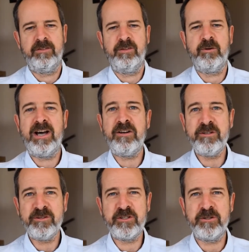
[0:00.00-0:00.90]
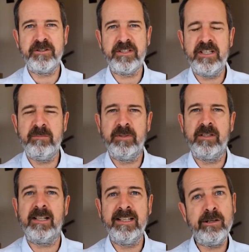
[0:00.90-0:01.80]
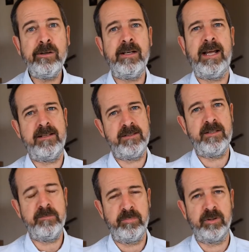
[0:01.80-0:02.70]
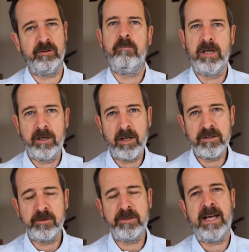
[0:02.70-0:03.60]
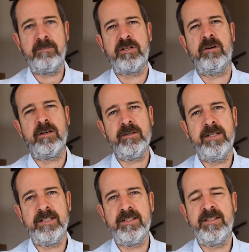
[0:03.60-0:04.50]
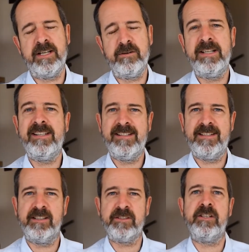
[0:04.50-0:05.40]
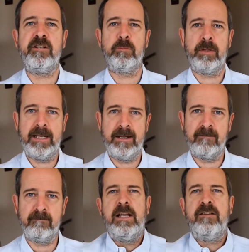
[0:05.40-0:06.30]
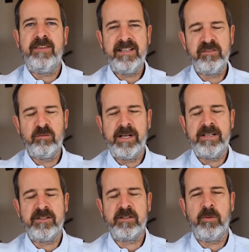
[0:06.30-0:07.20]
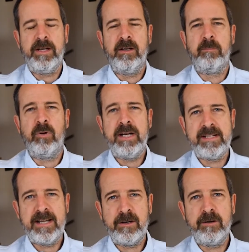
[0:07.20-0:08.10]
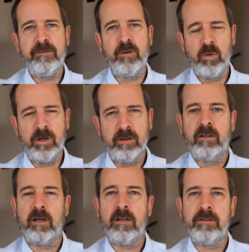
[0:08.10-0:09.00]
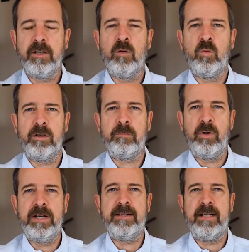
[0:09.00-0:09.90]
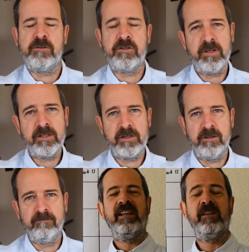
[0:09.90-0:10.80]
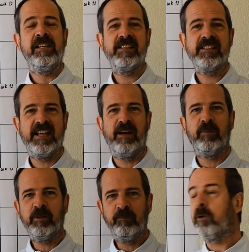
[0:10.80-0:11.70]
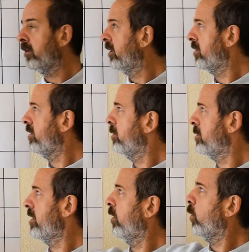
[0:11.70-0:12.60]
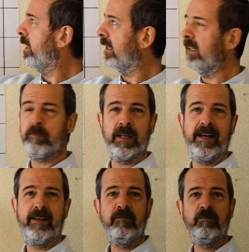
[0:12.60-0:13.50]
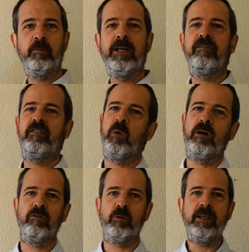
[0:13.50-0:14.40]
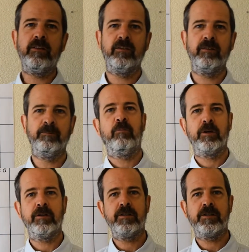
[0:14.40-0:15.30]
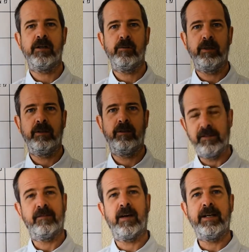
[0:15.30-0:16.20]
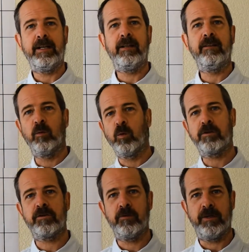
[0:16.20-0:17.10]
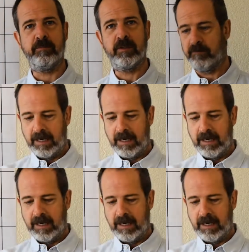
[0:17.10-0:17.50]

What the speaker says: So how do you ensure to keep it clear and simple, but also capture all the necessary details in your plan? An effective way is to create a breakdown of the work called a work breakdown structure. In this example, we're going to use a weekly plan. We have 12 weeks, and we're going to start with defining the work streams.